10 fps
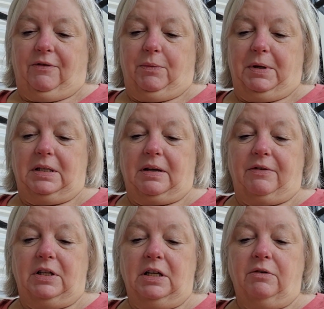You make
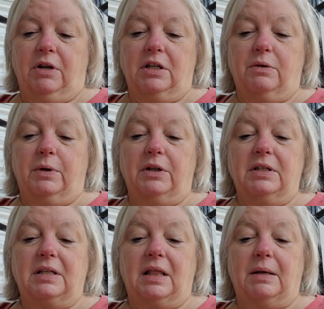17 granny
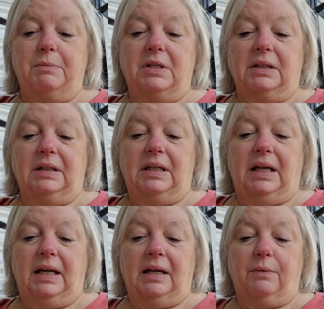squares, send them to
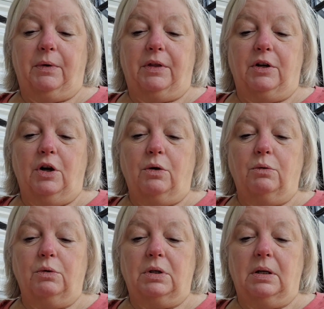Lynanne with a
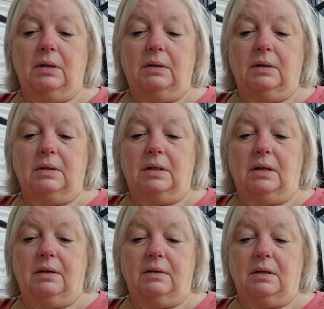note that
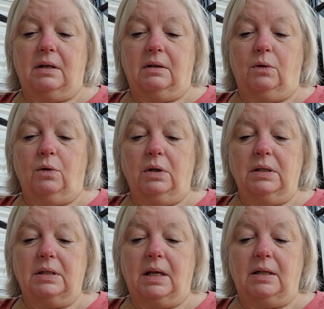says that Laura
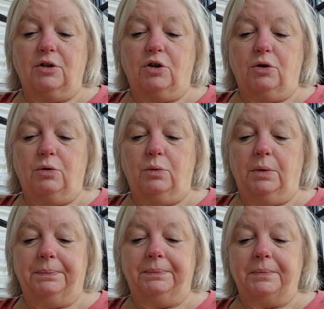sent you.
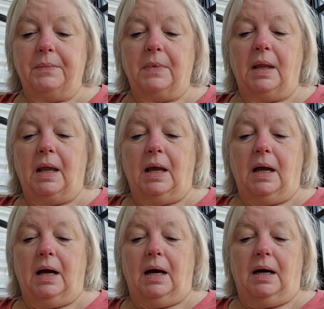
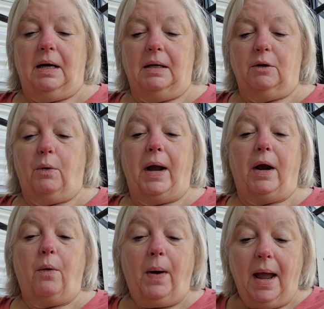Uh,
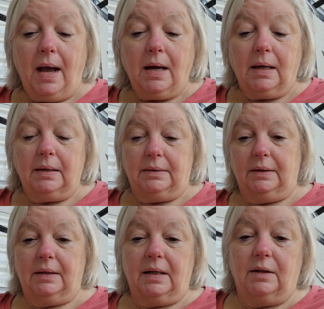quack, quack.
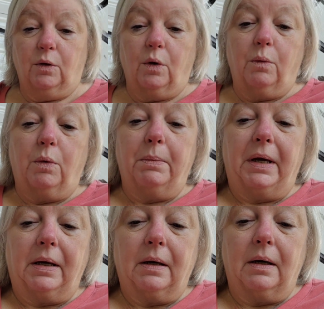Then Laura will
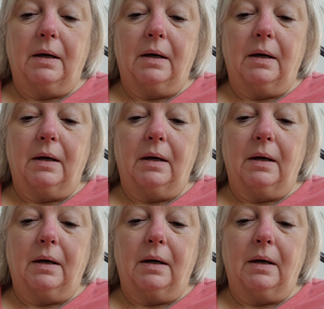make,